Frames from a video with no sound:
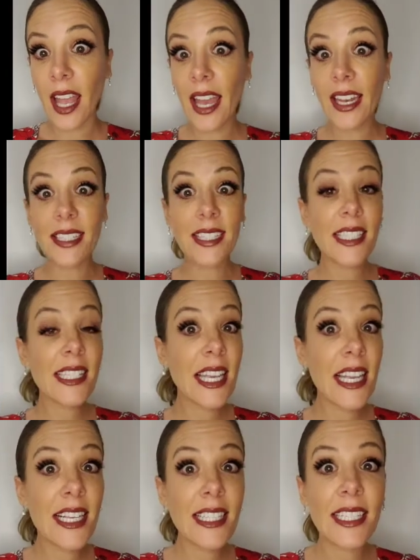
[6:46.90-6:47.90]
And it's as
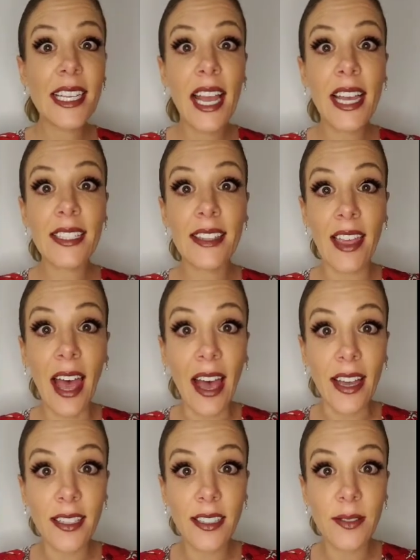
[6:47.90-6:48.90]
easy as
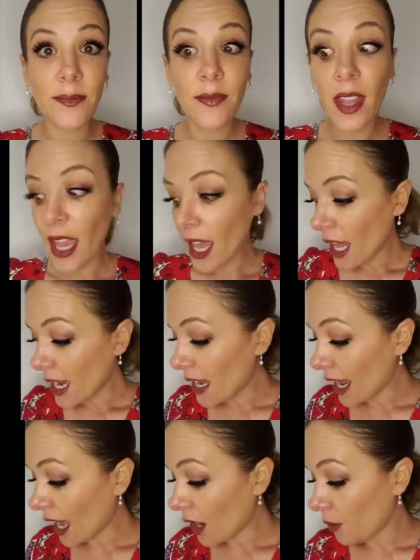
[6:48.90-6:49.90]
that.
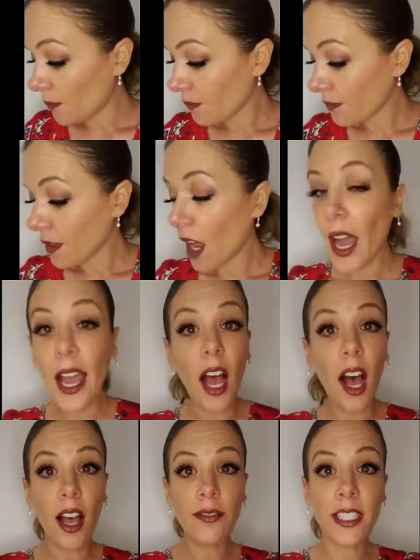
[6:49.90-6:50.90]
Now, I
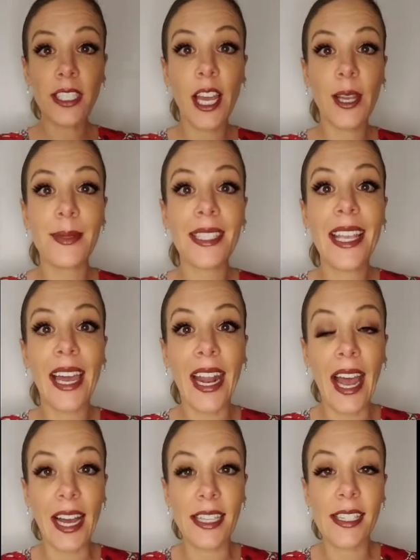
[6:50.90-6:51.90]
oftentimes get
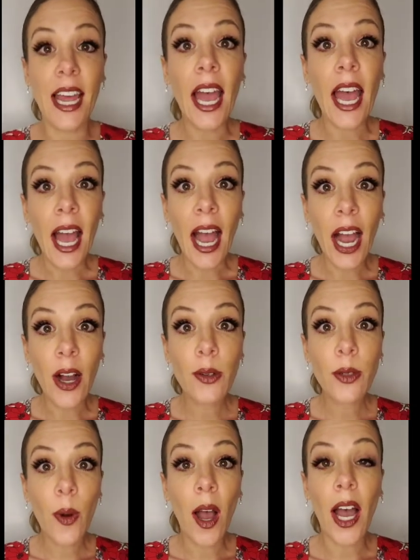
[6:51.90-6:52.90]
asked, how
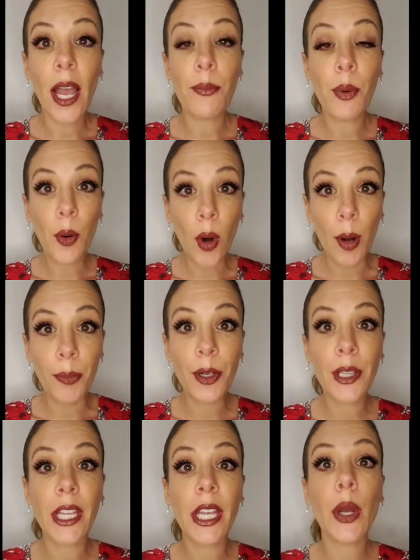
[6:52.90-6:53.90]
do I
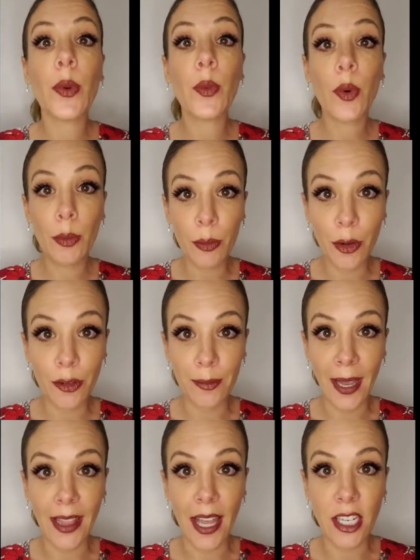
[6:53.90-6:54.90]
properly remove
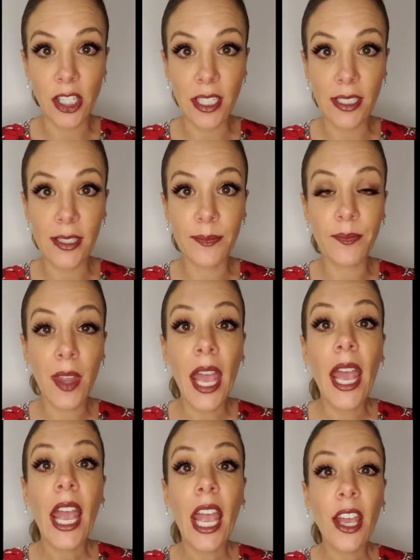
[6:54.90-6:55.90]
my lashes?
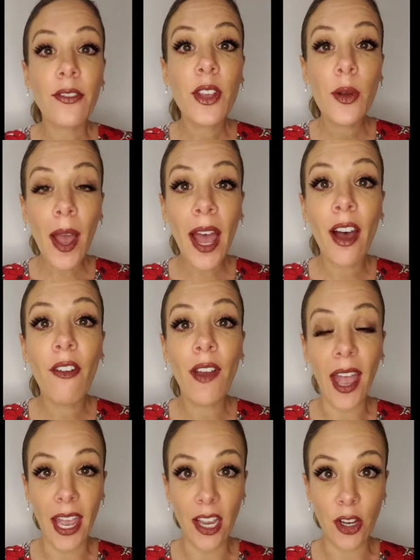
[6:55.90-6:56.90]
If you
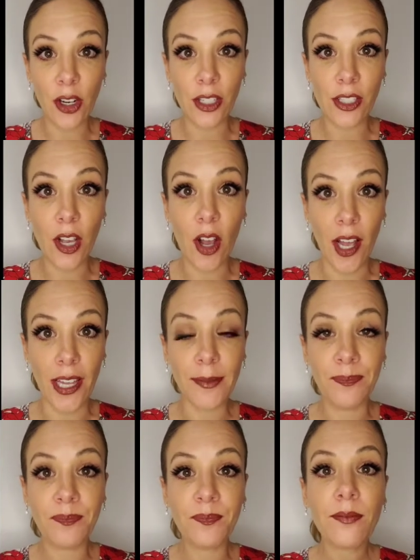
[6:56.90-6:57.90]
have anchors
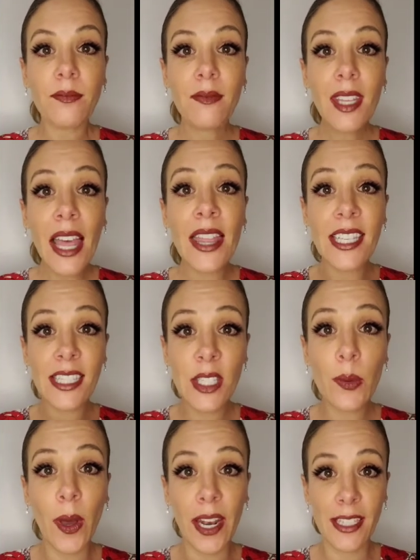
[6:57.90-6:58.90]
on, this
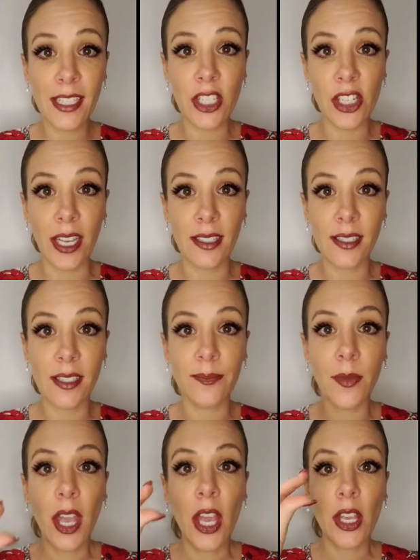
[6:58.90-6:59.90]
is what I suggest.
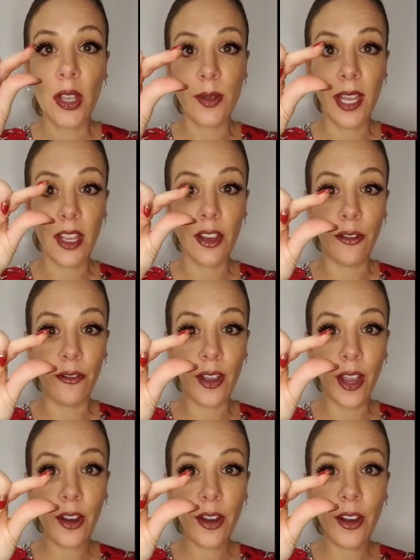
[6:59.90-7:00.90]
You take your
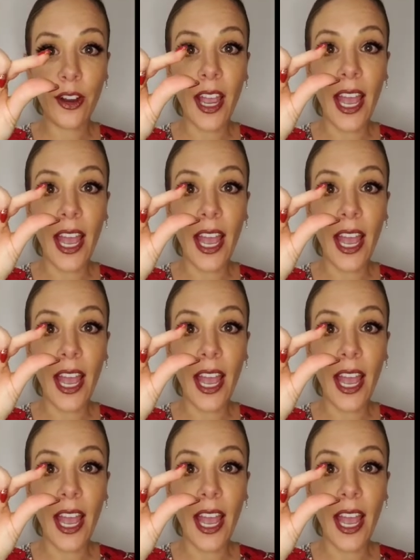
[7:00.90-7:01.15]
finger